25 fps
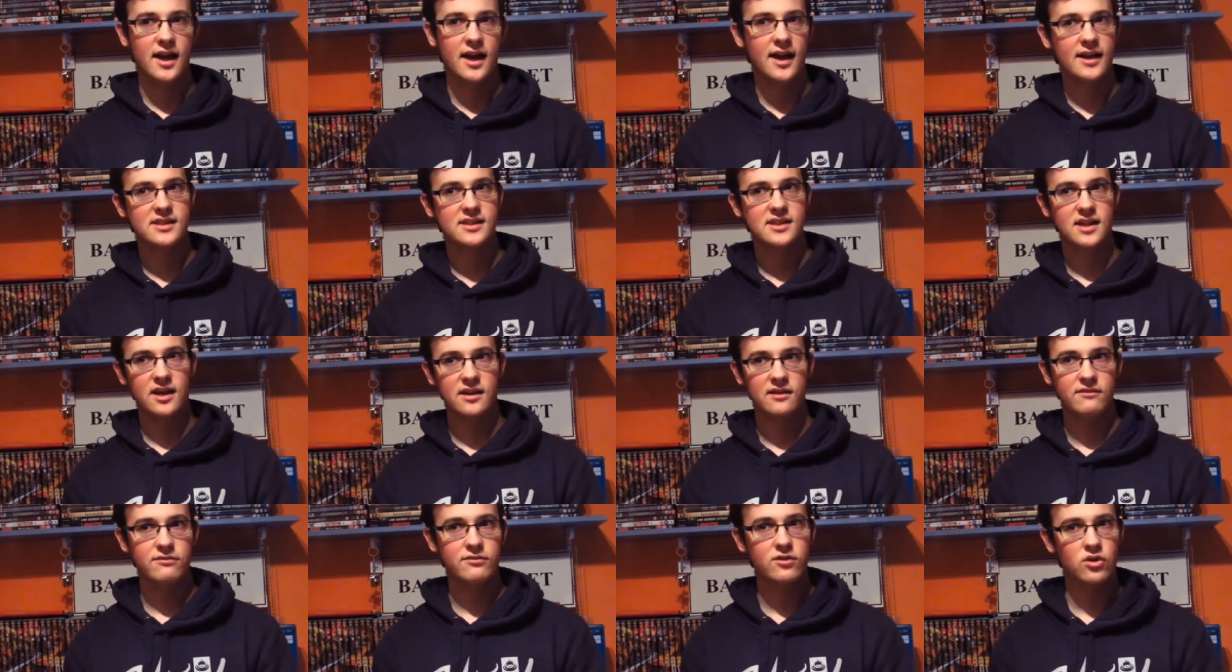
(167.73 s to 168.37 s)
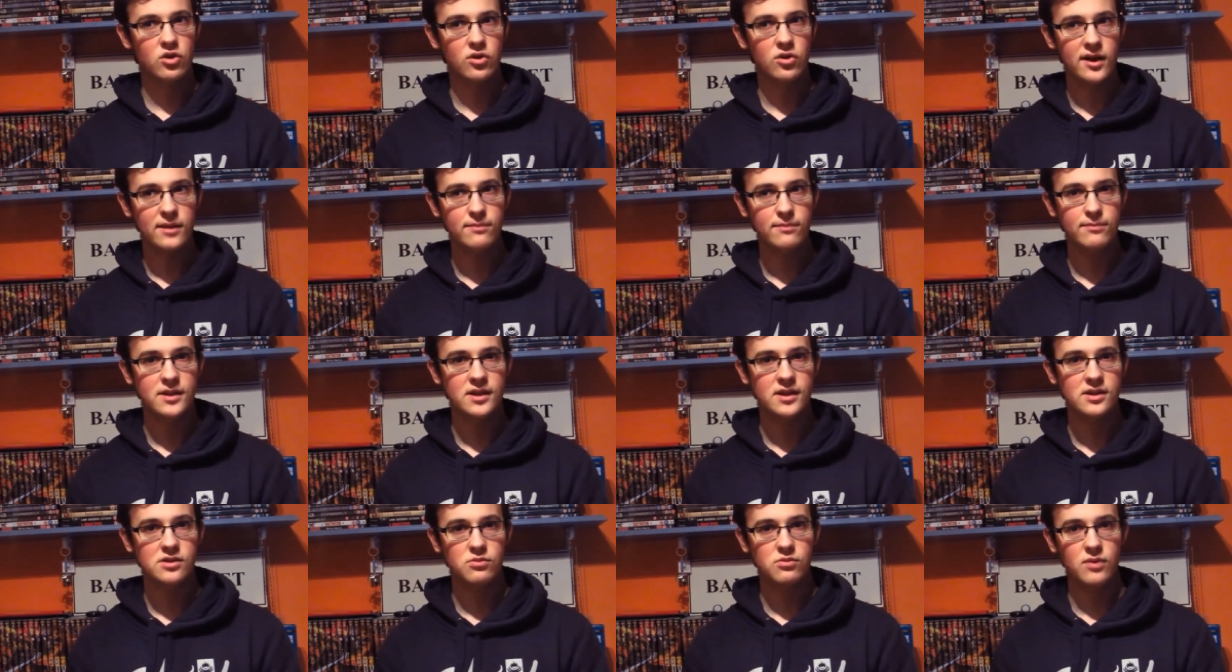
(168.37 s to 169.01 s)
It's kind of
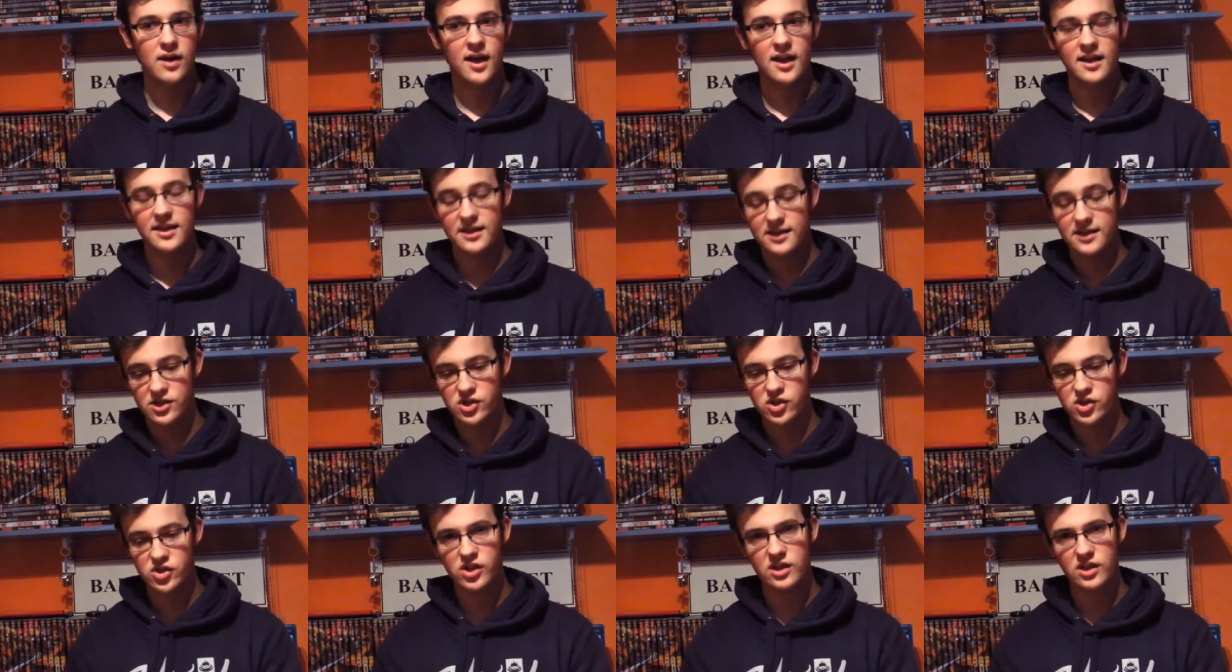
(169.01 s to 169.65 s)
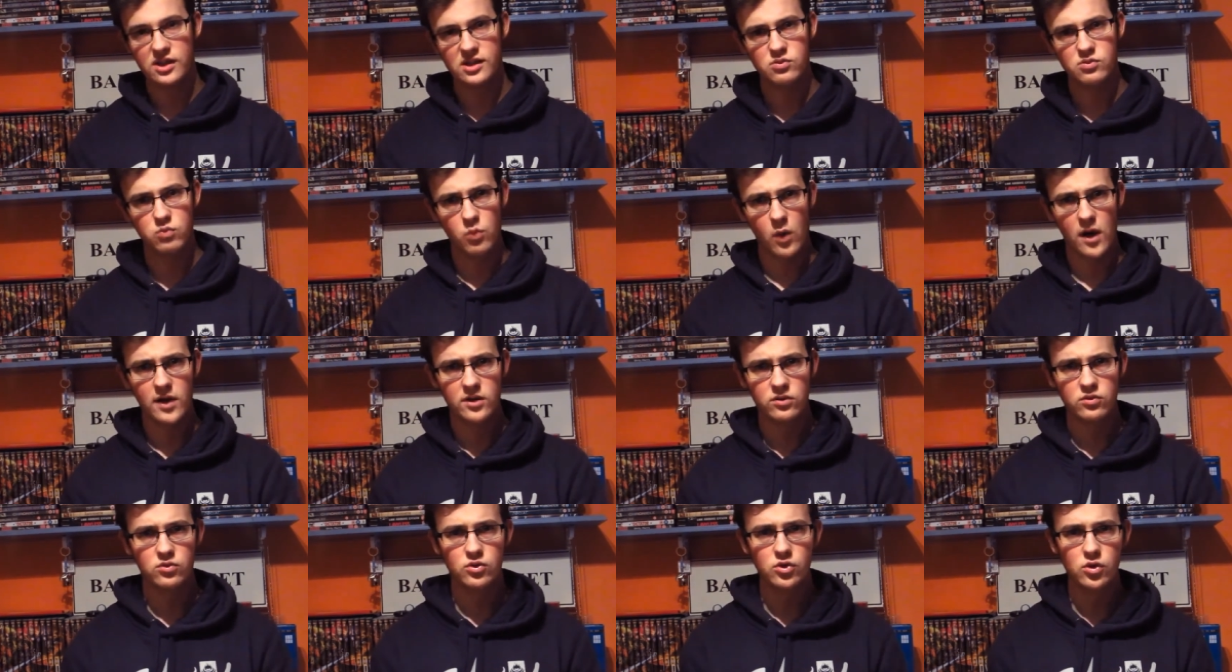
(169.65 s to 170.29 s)
creepy as well, it's just in this
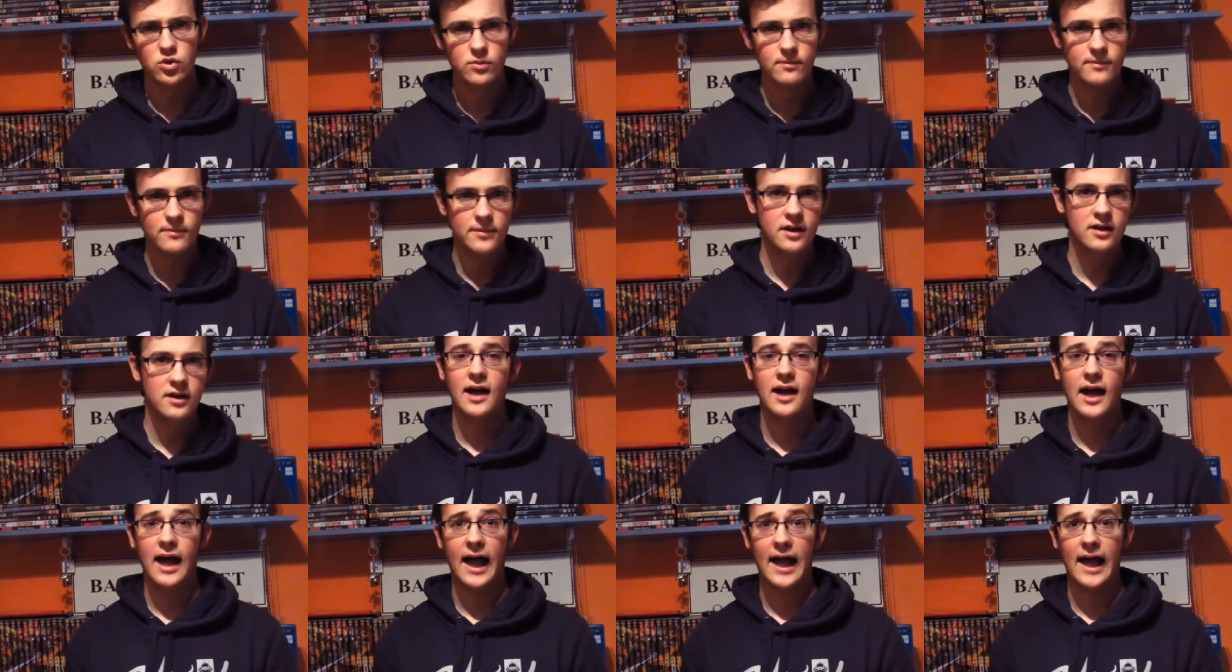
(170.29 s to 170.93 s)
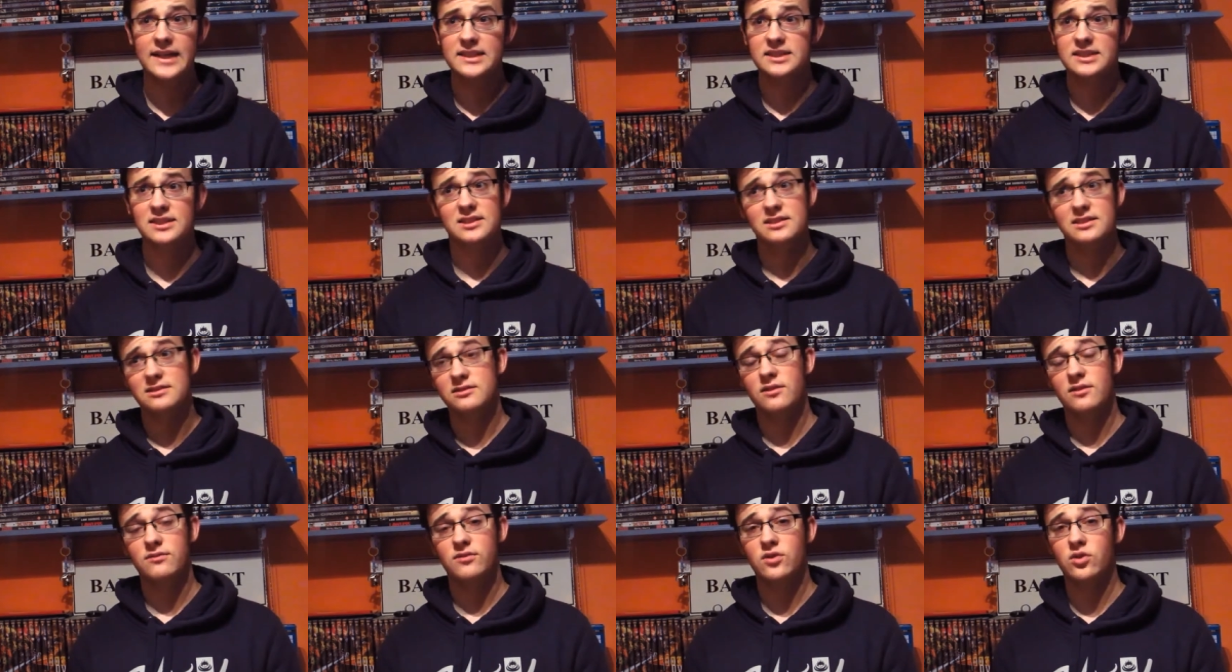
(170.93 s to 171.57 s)
one room.
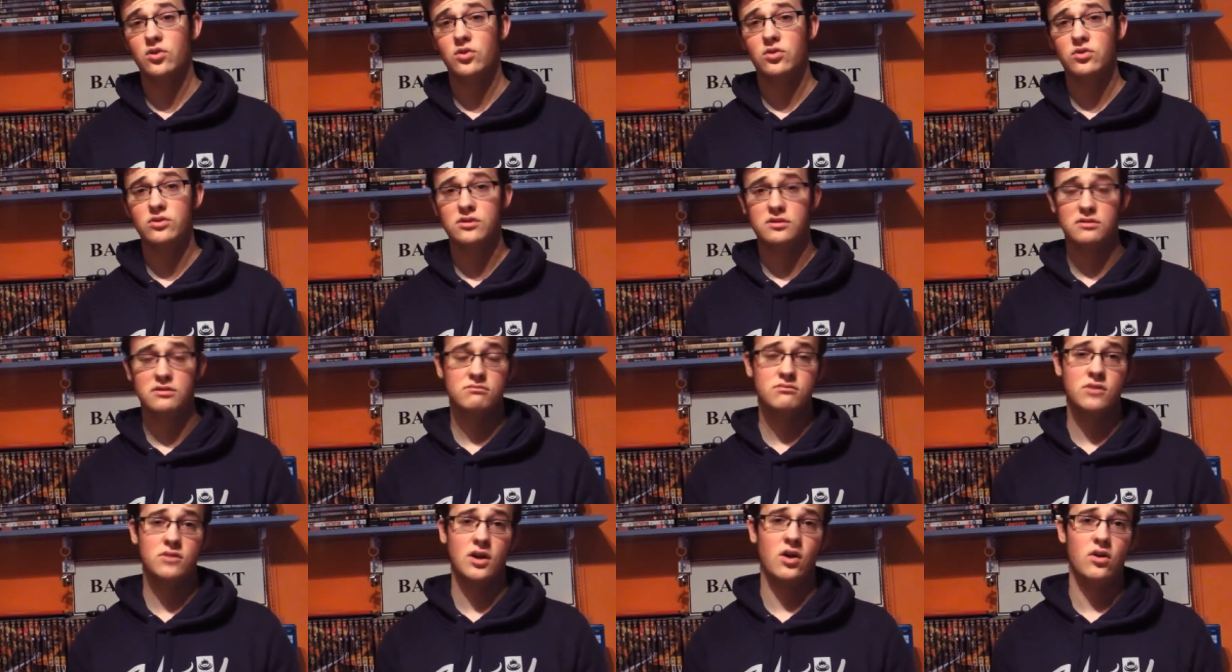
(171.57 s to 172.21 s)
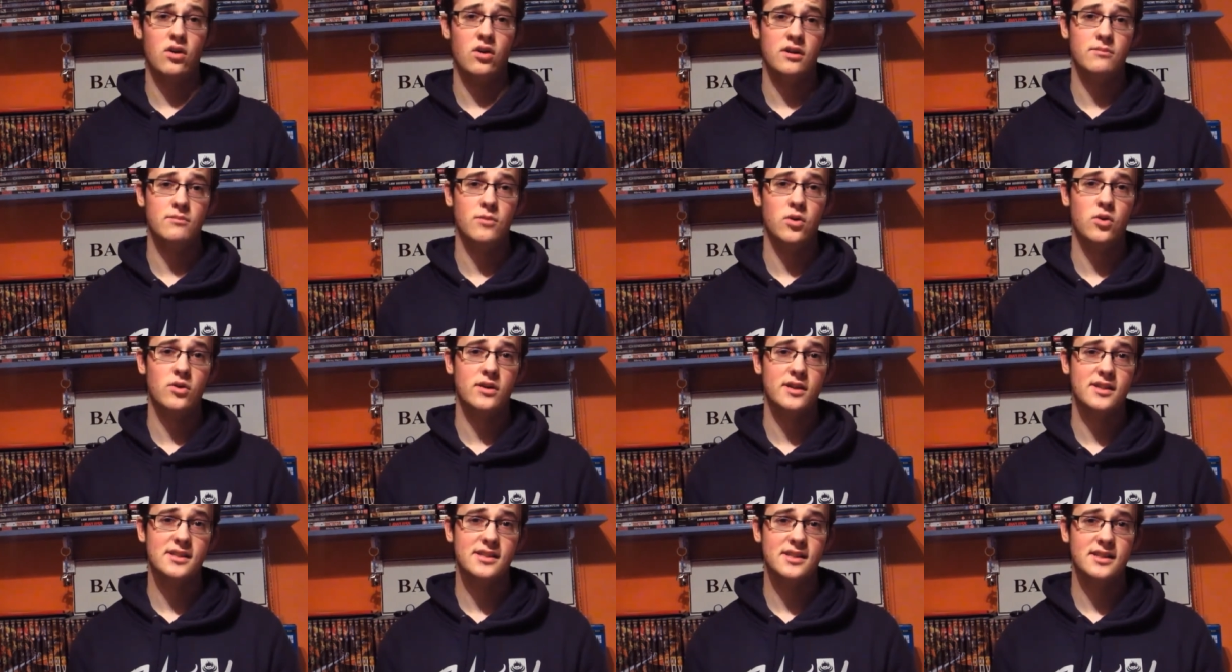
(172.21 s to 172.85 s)
And, of course, Colin
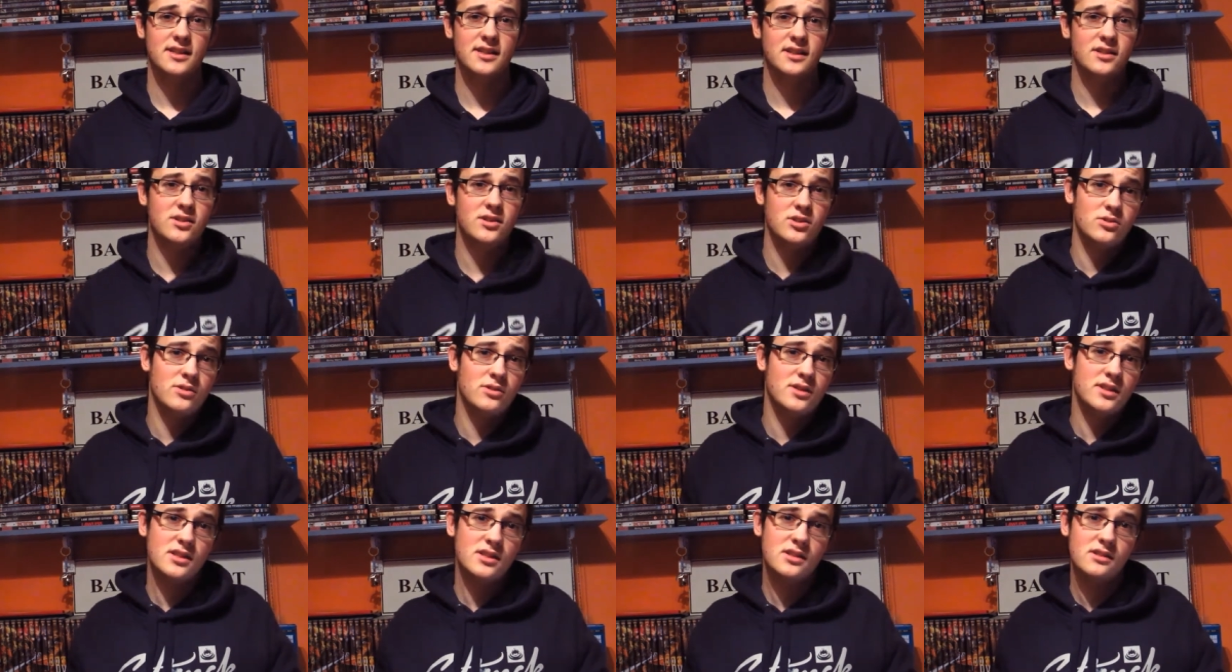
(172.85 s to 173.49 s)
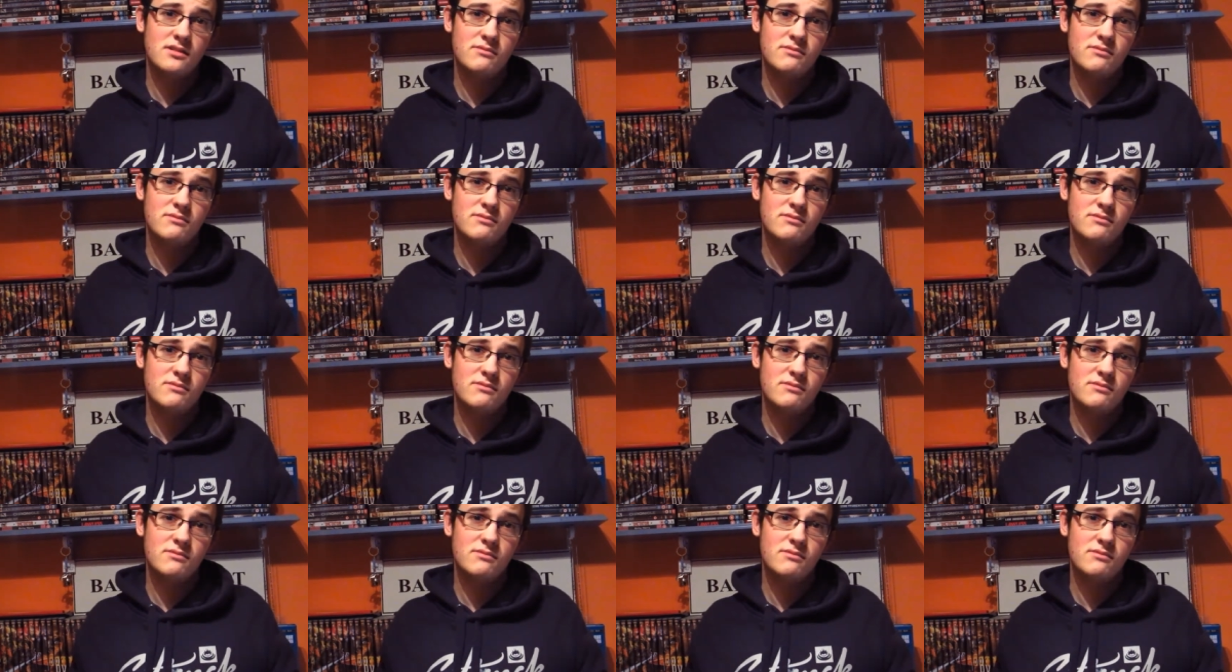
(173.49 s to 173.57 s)
Morgan's in it, who is